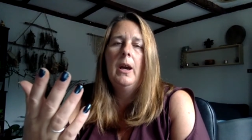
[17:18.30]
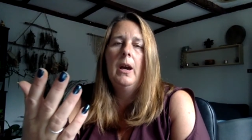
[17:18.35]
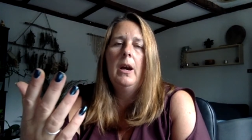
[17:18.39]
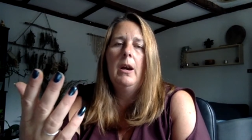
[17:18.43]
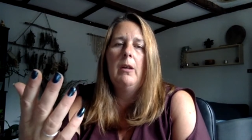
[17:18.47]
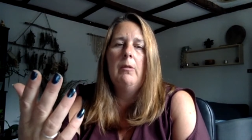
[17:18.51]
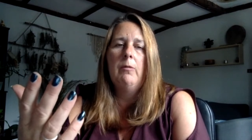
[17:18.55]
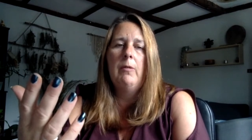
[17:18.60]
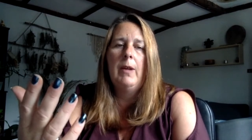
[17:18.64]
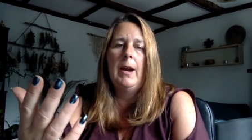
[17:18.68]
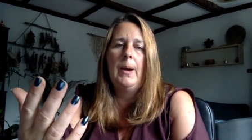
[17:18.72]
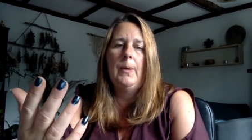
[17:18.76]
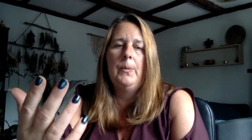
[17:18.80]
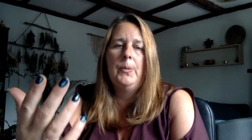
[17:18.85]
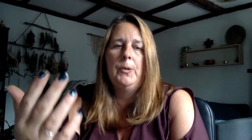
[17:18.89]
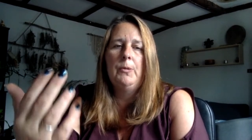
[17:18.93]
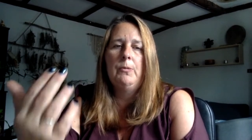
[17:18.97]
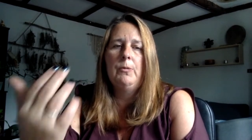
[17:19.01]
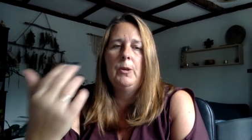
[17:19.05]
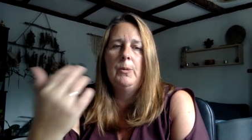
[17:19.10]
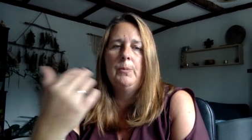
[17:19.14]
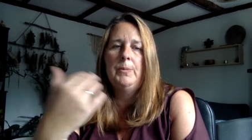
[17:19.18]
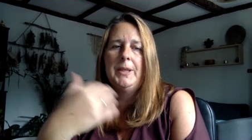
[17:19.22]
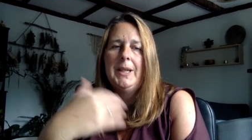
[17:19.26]
around the
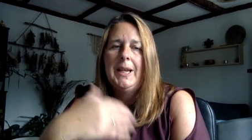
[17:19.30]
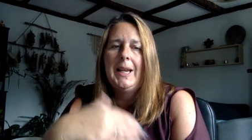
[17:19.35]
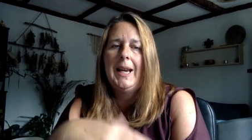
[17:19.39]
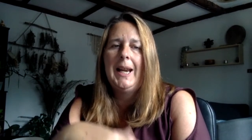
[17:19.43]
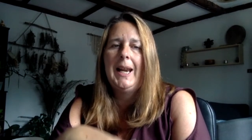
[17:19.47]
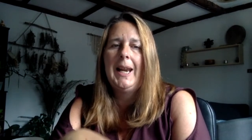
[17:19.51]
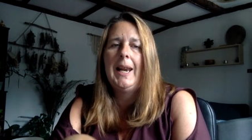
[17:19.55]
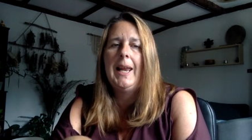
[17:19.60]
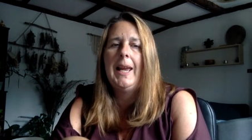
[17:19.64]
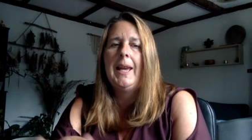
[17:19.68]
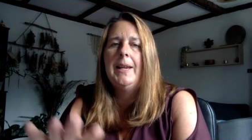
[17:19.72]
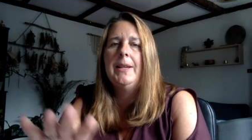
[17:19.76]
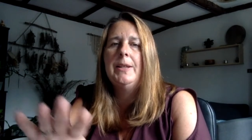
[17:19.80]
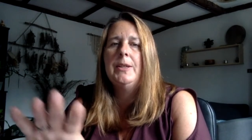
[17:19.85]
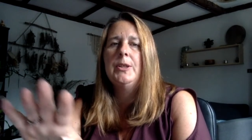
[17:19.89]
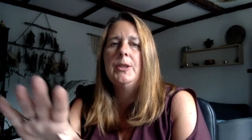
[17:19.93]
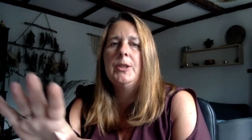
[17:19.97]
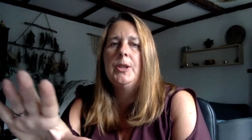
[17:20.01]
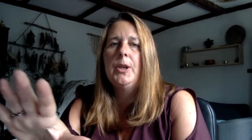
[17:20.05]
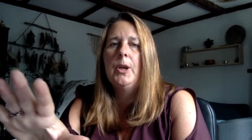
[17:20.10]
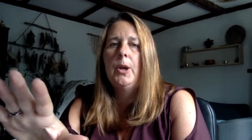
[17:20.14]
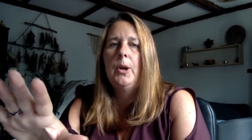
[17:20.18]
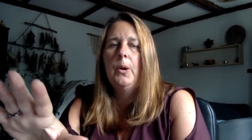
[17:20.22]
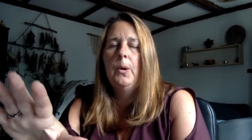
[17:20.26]
room to
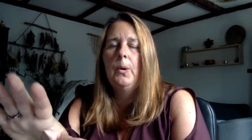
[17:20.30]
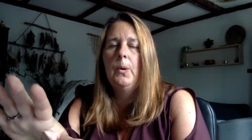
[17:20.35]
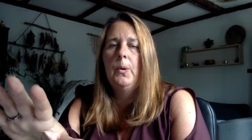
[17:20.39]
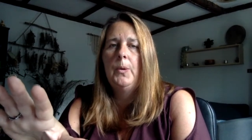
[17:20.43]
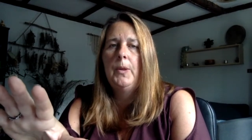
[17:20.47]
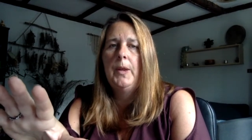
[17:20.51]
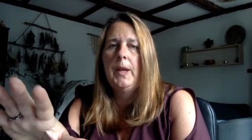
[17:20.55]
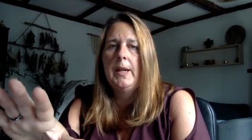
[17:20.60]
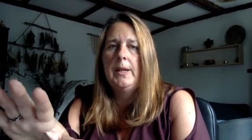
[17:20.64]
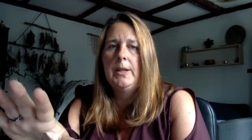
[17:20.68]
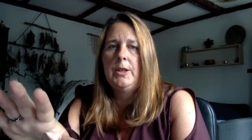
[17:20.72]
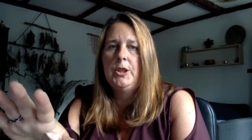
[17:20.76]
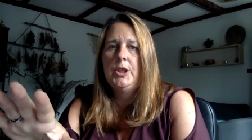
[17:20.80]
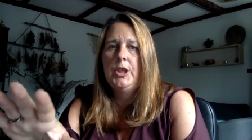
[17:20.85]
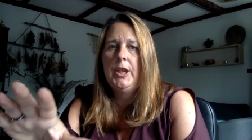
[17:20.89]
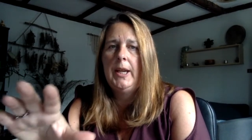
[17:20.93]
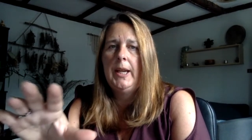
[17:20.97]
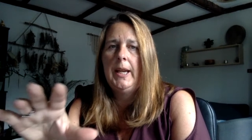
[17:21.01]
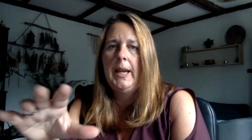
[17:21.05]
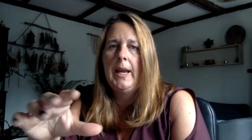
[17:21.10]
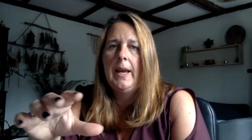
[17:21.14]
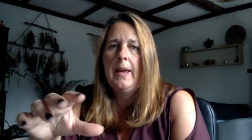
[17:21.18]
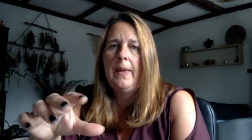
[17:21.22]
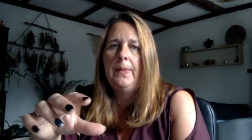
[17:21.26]
cleanse or the
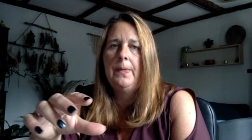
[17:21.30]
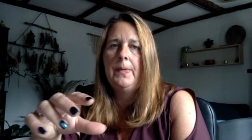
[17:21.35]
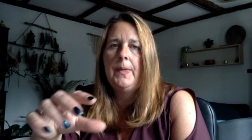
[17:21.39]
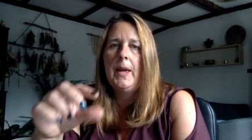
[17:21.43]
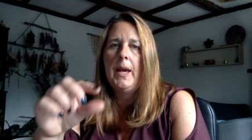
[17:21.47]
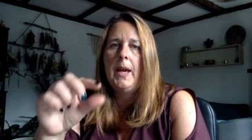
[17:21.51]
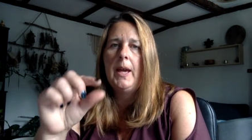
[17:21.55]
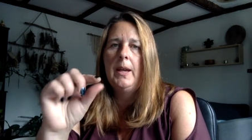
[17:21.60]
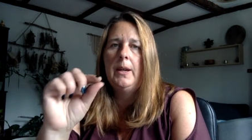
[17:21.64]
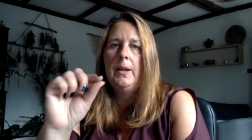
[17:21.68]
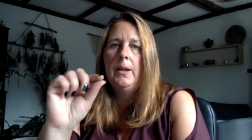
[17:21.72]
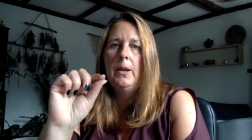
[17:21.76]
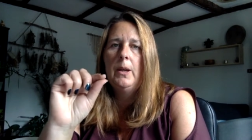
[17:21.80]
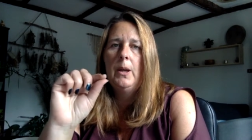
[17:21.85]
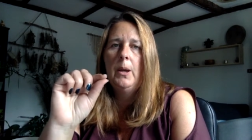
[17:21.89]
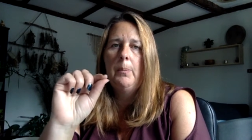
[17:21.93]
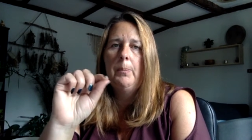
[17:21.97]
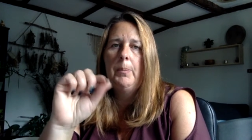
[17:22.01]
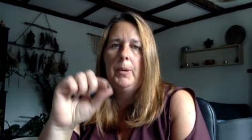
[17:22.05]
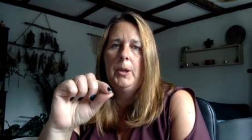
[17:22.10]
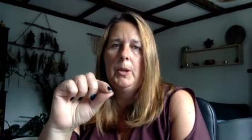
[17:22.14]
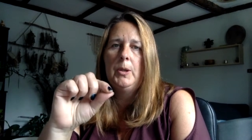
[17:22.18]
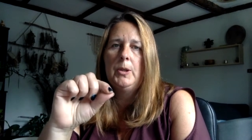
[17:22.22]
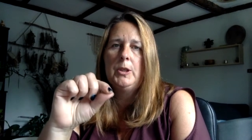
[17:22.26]
energy and then
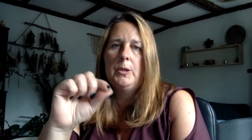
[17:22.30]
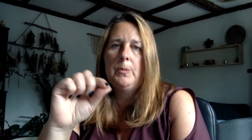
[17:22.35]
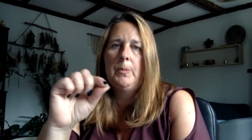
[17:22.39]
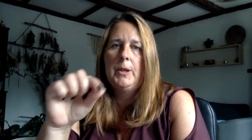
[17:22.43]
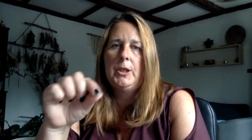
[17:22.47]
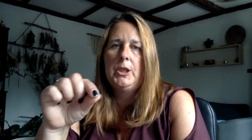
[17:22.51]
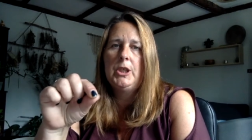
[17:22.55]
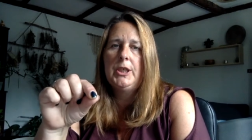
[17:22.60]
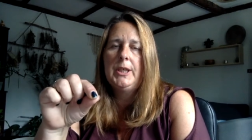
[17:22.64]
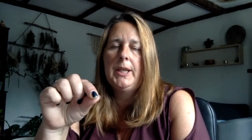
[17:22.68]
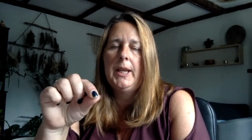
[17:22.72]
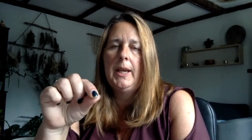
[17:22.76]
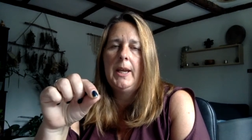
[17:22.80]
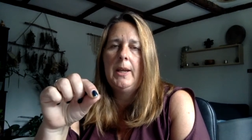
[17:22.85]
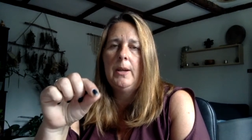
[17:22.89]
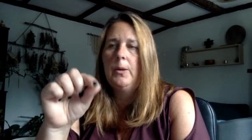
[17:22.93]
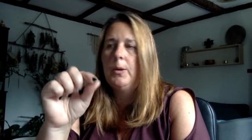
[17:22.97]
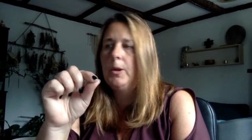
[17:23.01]
put your smudge stick or